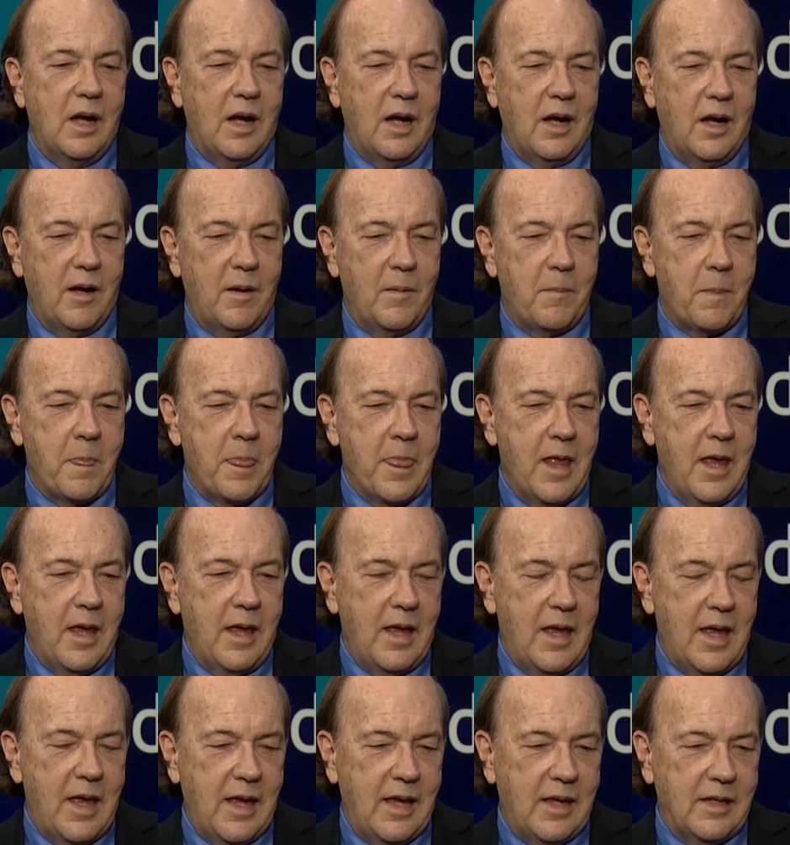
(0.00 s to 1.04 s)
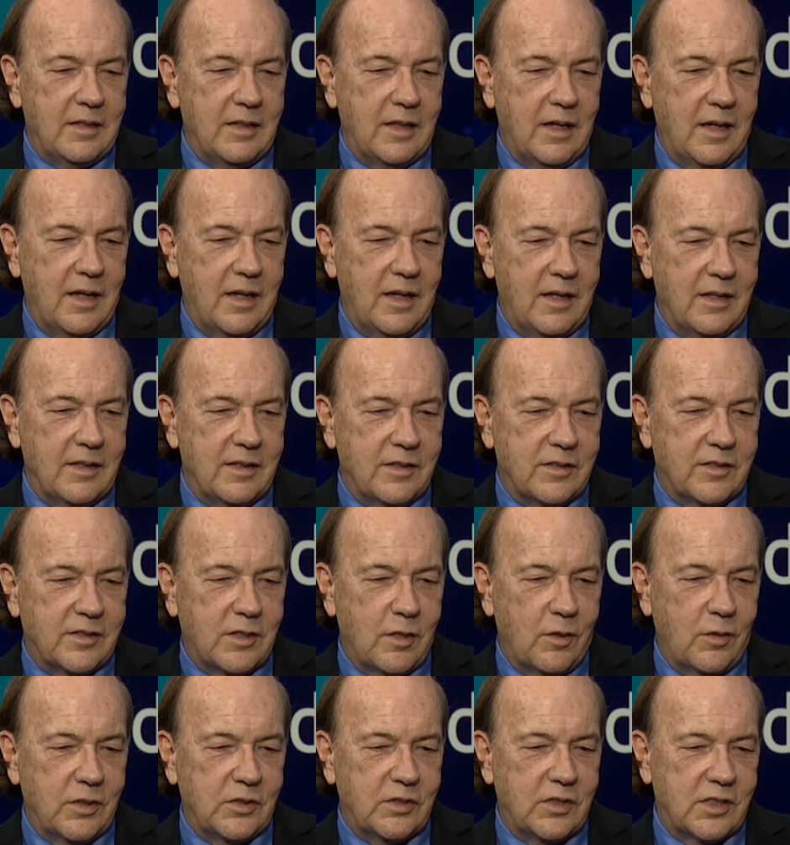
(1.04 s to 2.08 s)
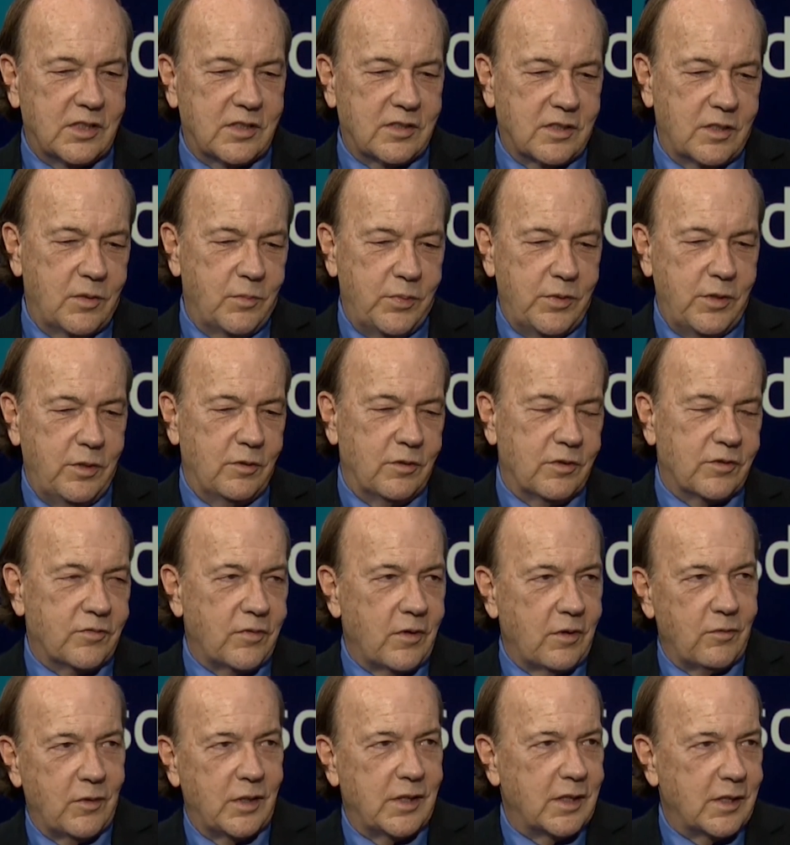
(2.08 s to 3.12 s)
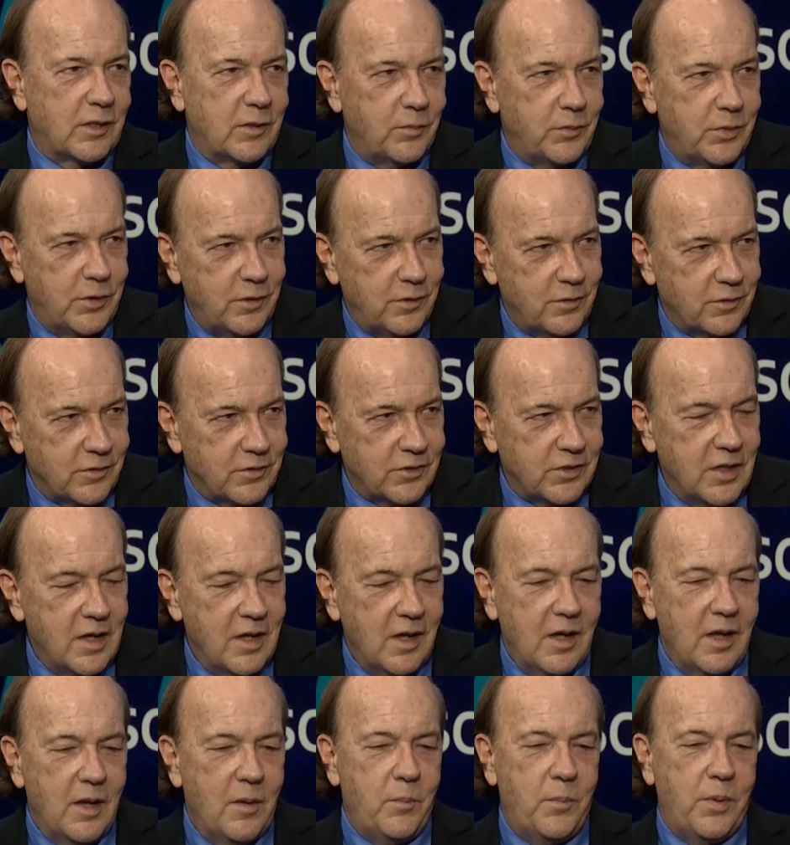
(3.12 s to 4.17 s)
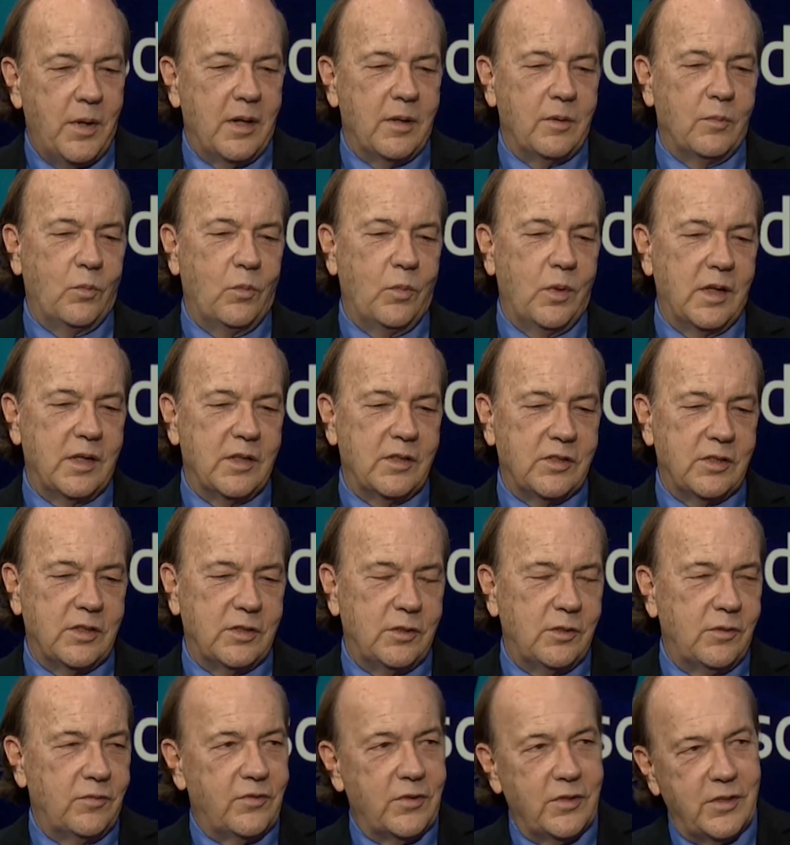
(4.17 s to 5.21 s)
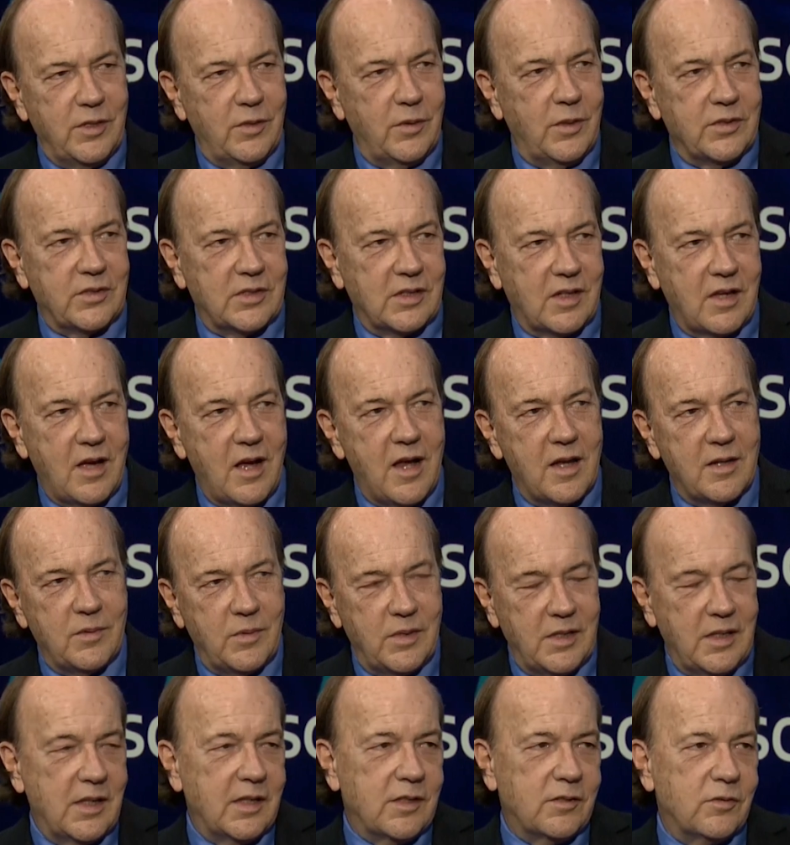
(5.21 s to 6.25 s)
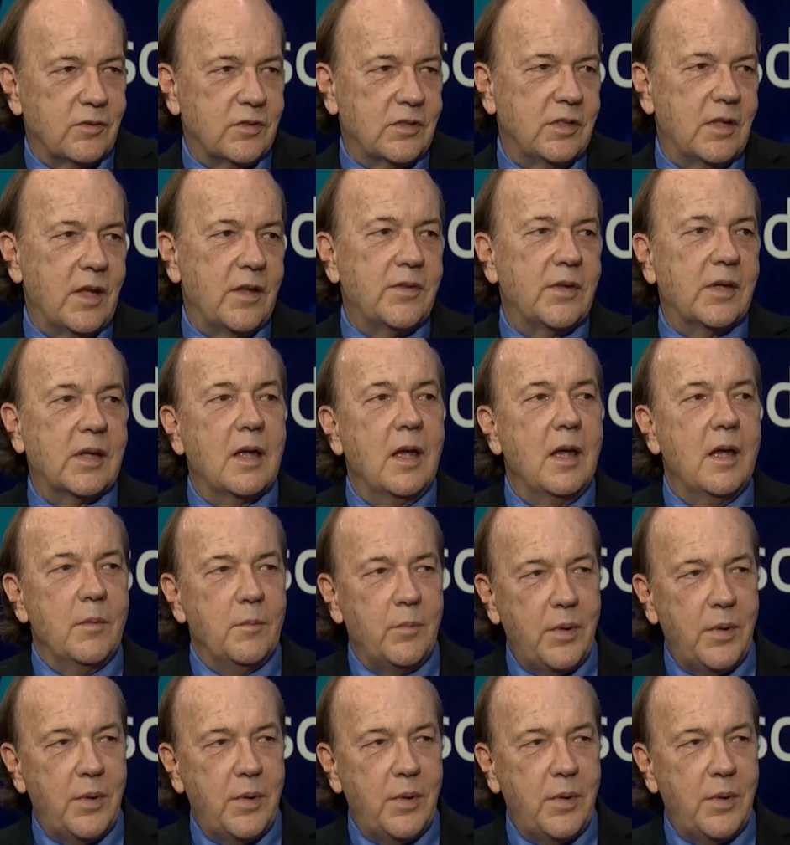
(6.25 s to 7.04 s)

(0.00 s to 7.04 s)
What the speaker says: So it's just computers front-running computers. Mm-hmm. But what does it do for the U.S. economy? The answer is nothing.